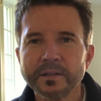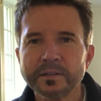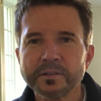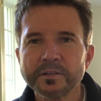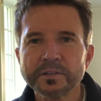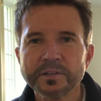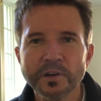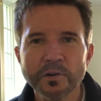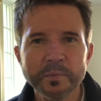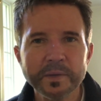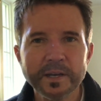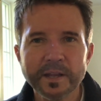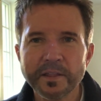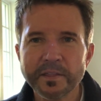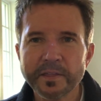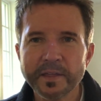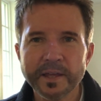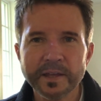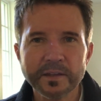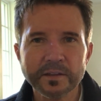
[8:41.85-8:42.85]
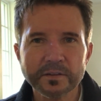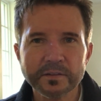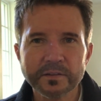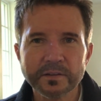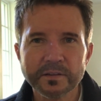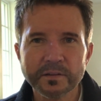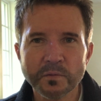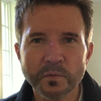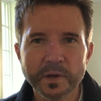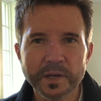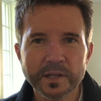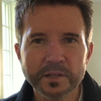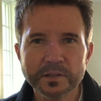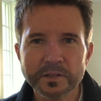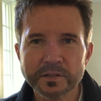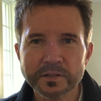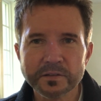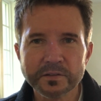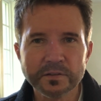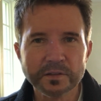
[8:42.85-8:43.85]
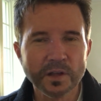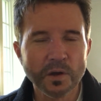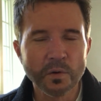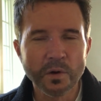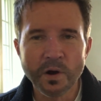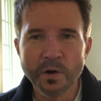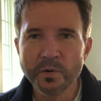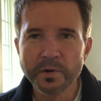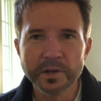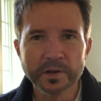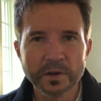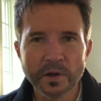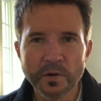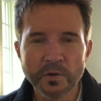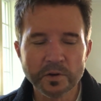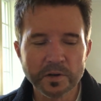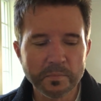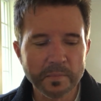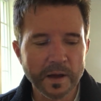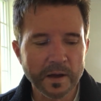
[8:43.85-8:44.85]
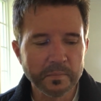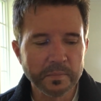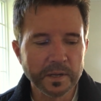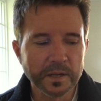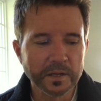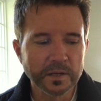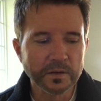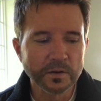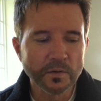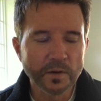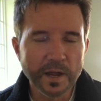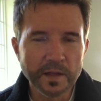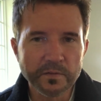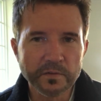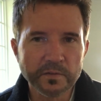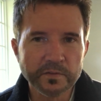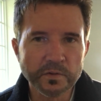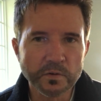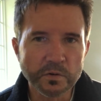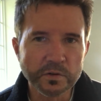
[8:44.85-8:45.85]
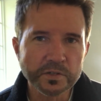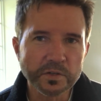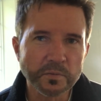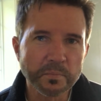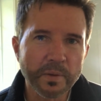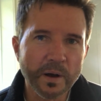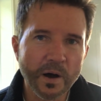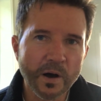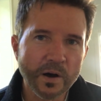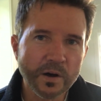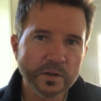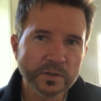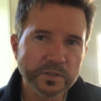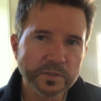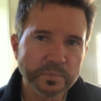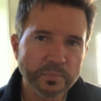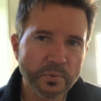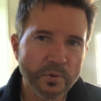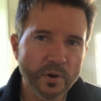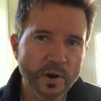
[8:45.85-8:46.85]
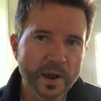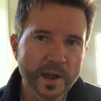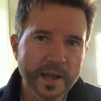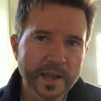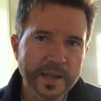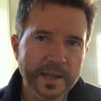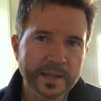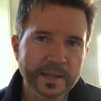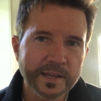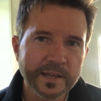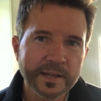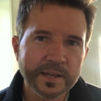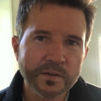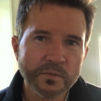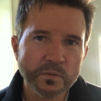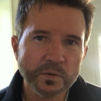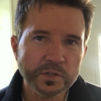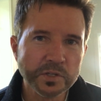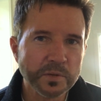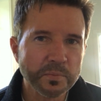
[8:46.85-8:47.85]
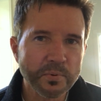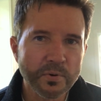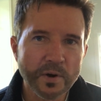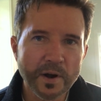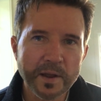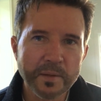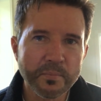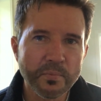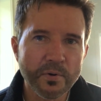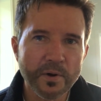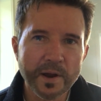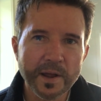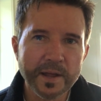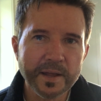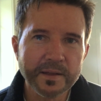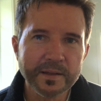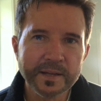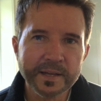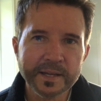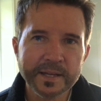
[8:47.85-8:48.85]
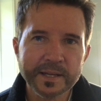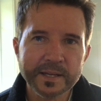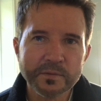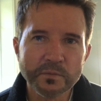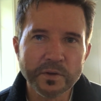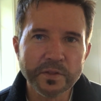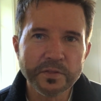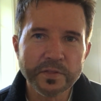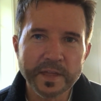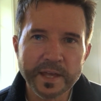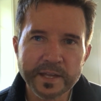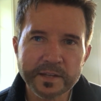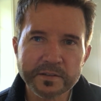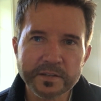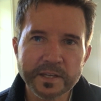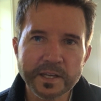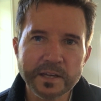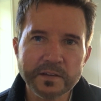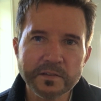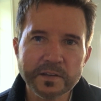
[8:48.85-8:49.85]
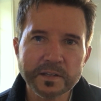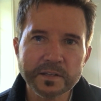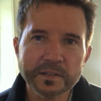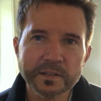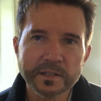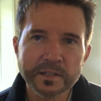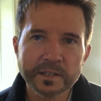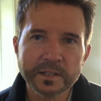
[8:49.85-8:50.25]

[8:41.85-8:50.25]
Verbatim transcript: so many things we can just go on and on about being grateful for. So pause, pray. When you pray, pray with thanksgiving.